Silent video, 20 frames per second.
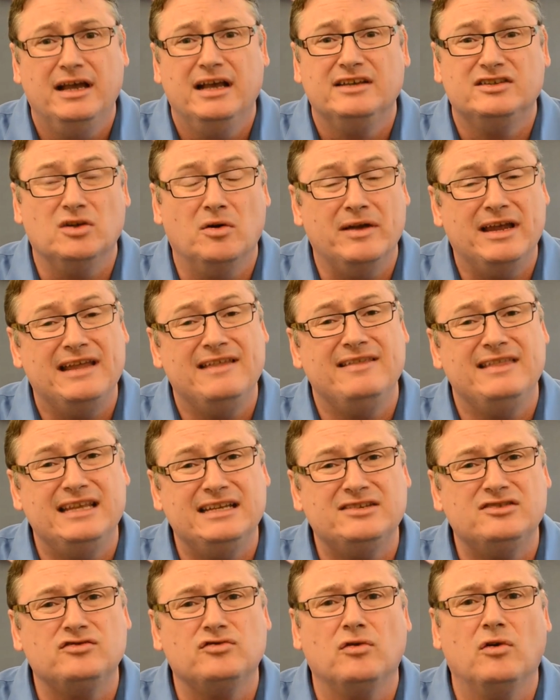So in
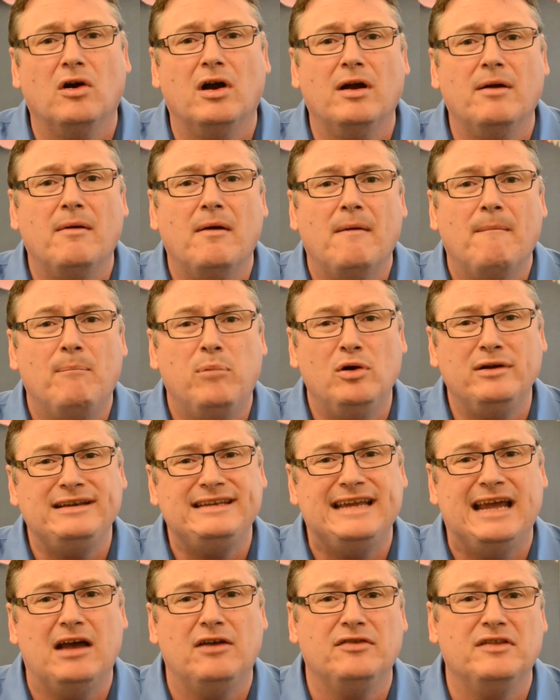this drawer, put
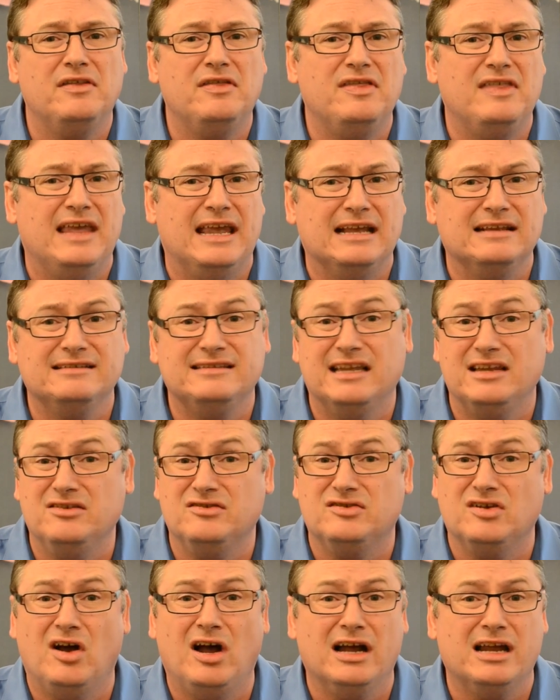down the things that you
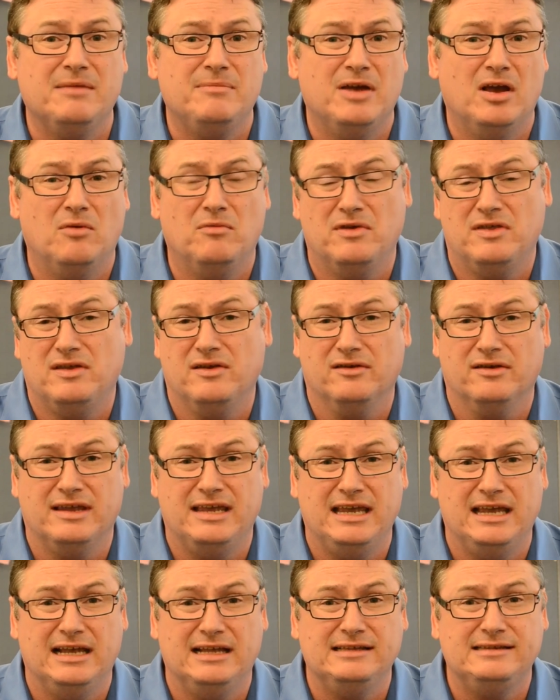talk about with your
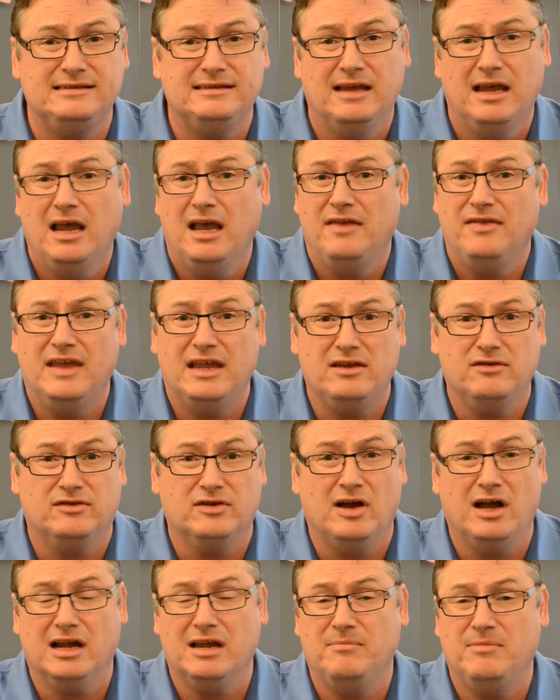kids, that you
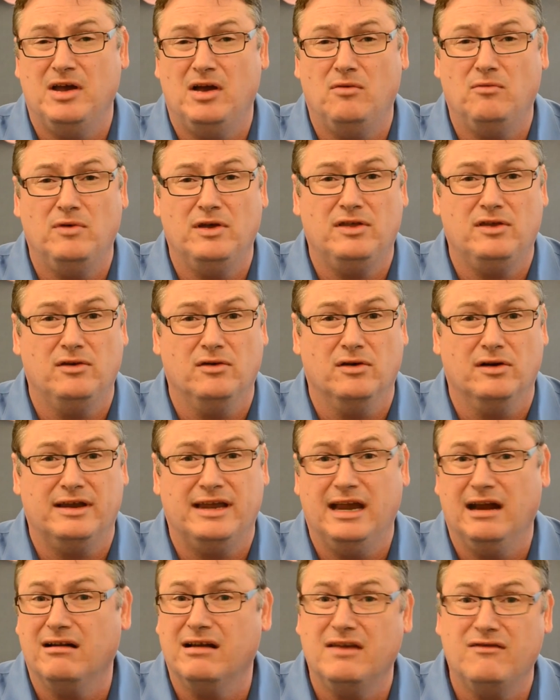talk about with your
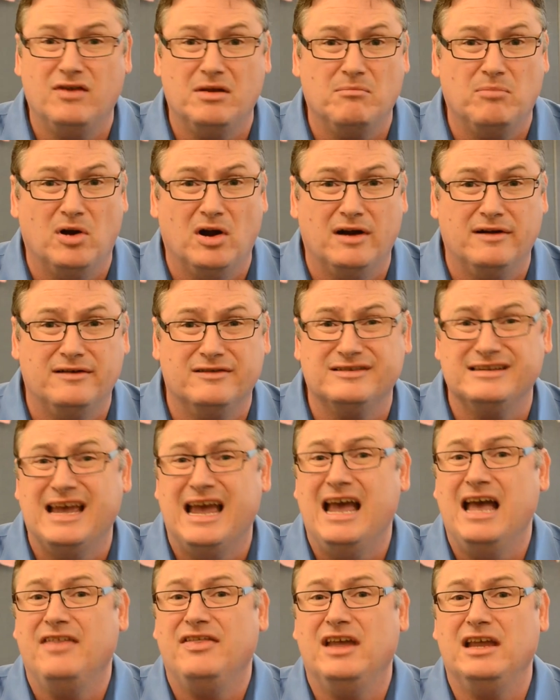caregiving partners,
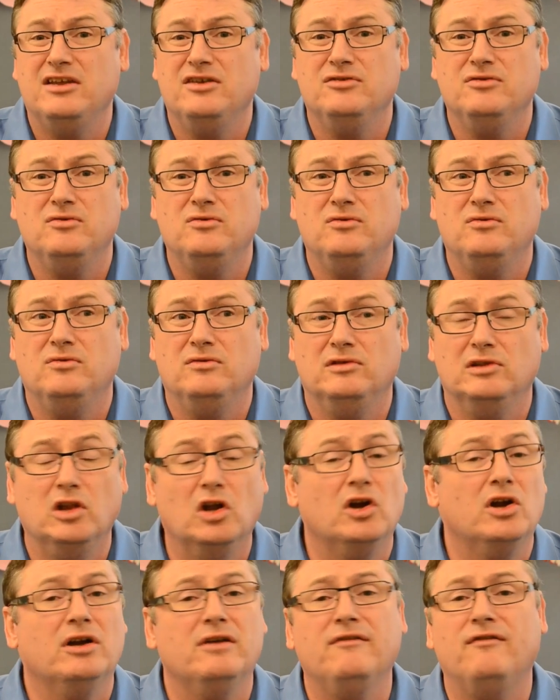that you
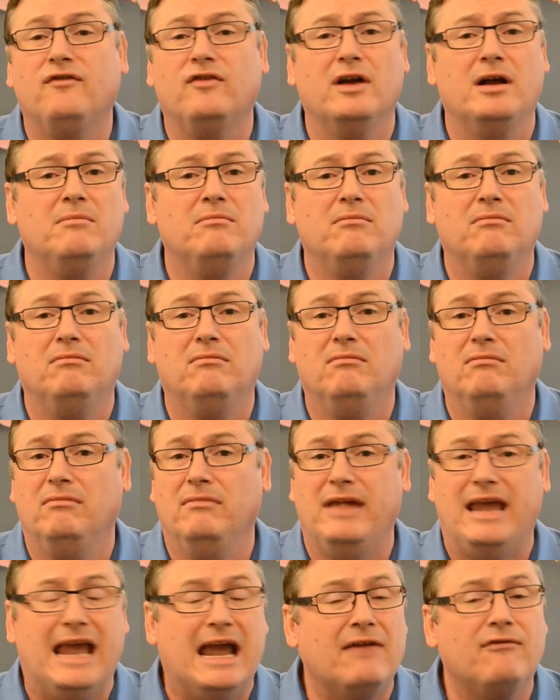learn from
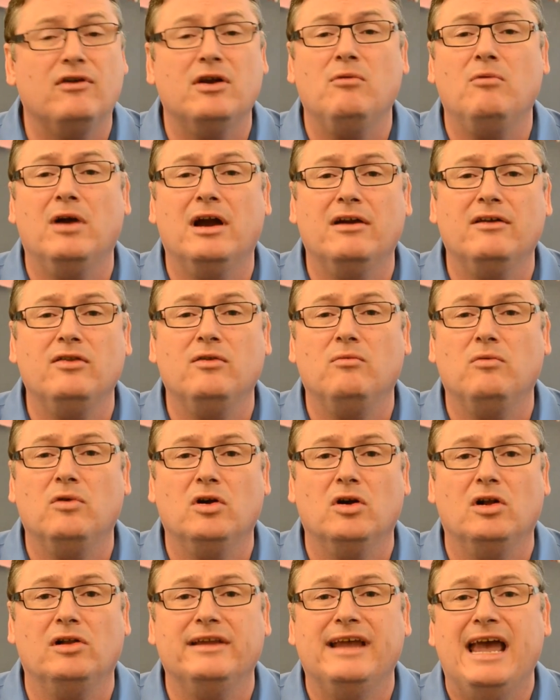everywhere in the
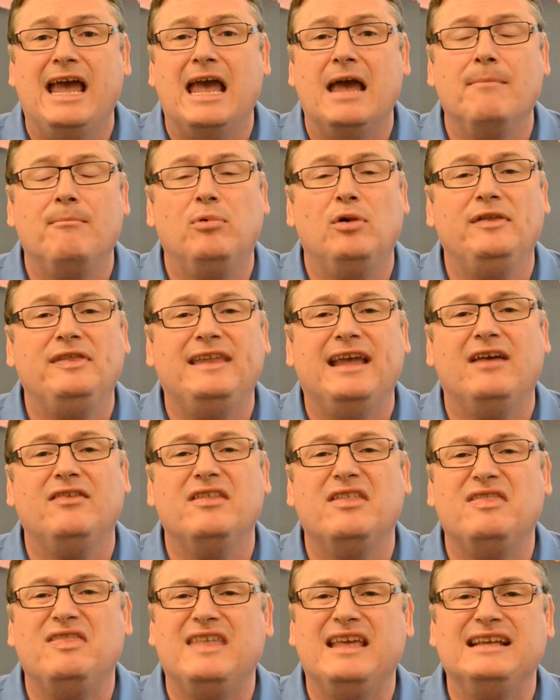world, and put down
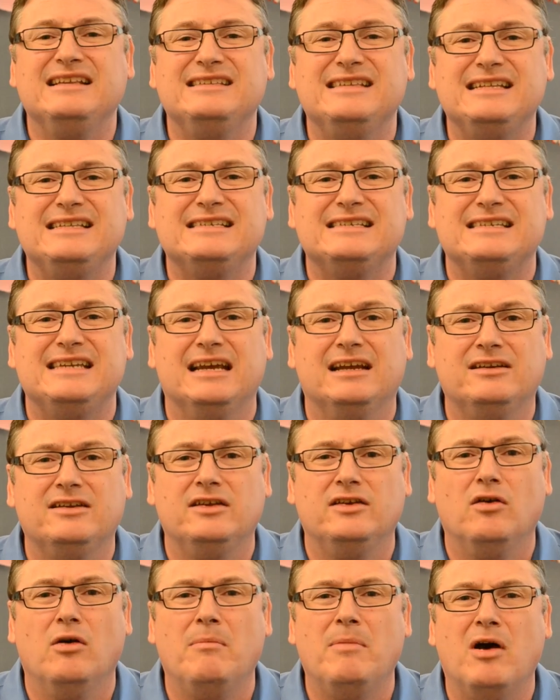the things that stick
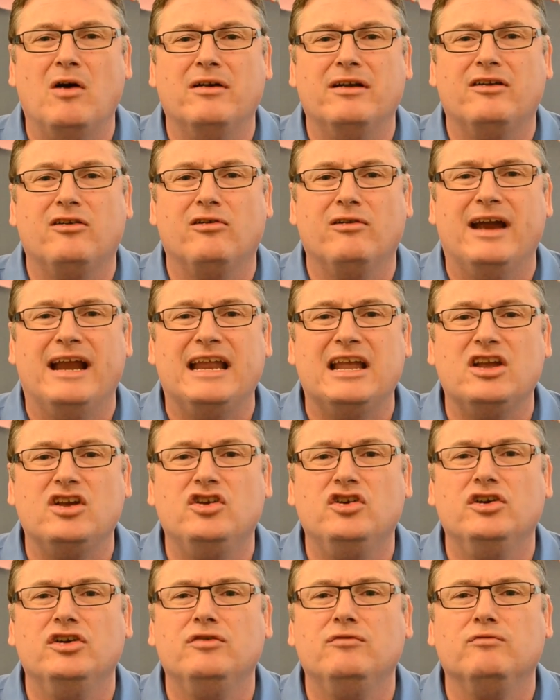to you about creating
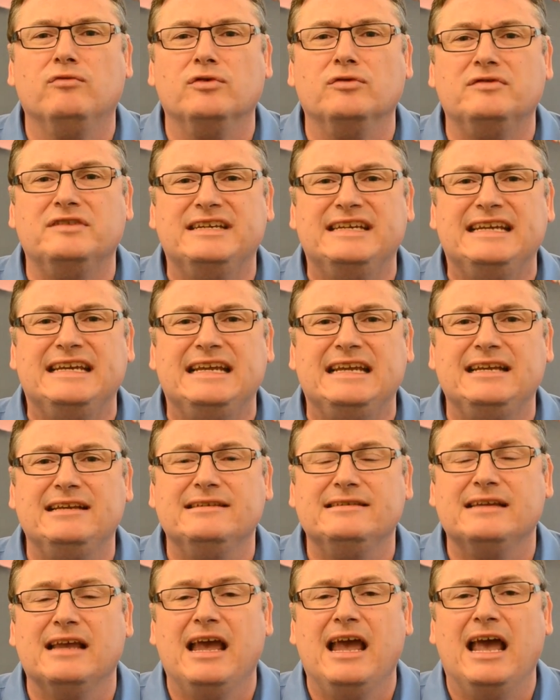good
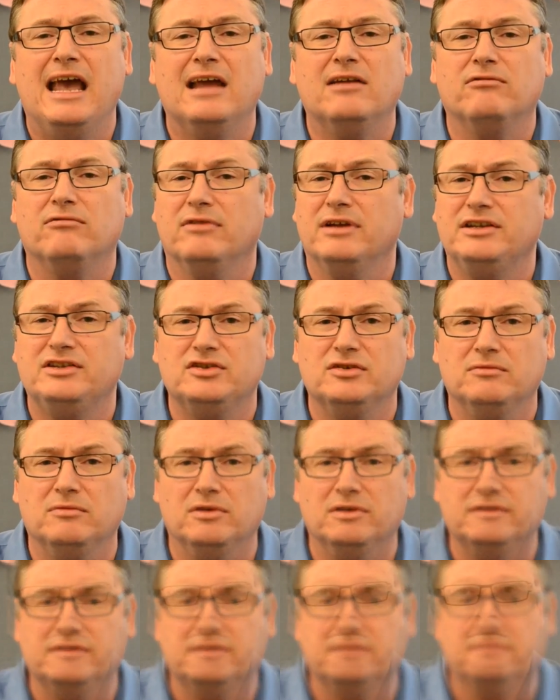routines and
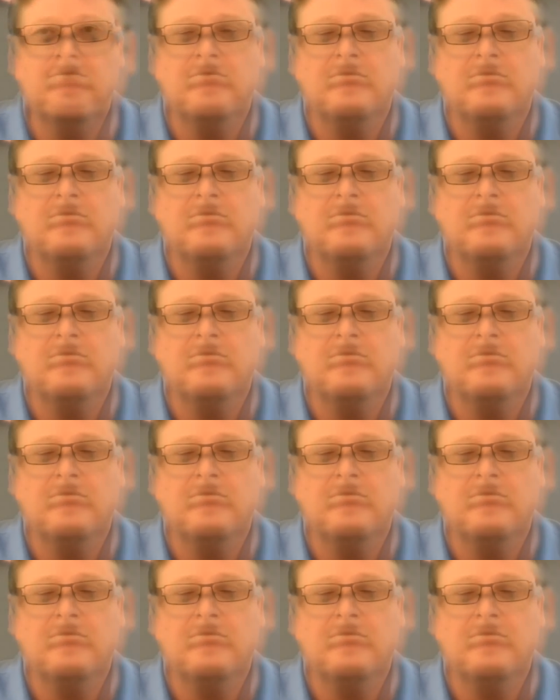rituals.